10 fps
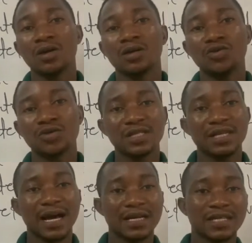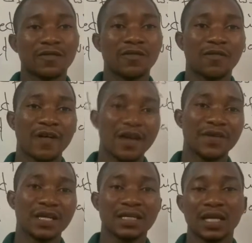using the asset for 5
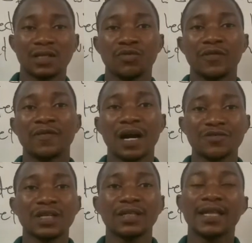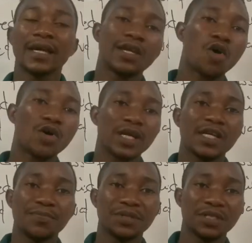years and we've actually taken all the
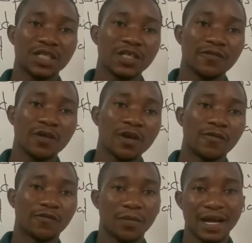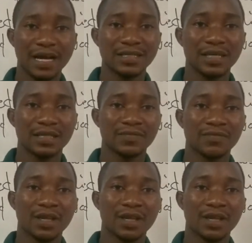depreciation from the asset,